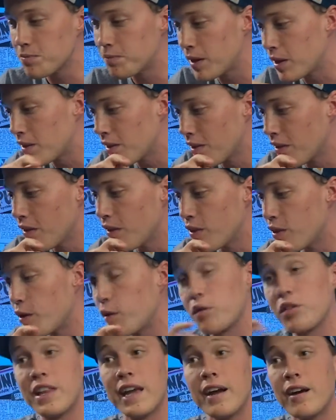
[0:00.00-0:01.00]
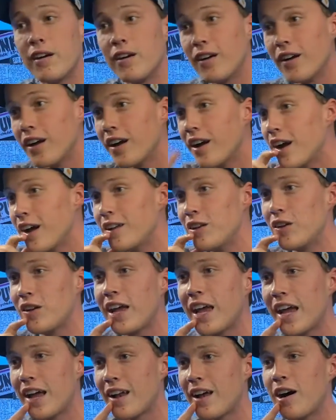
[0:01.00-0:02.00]
But they're there, and you
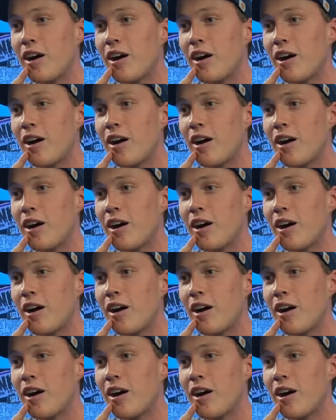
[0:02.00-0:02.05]
can't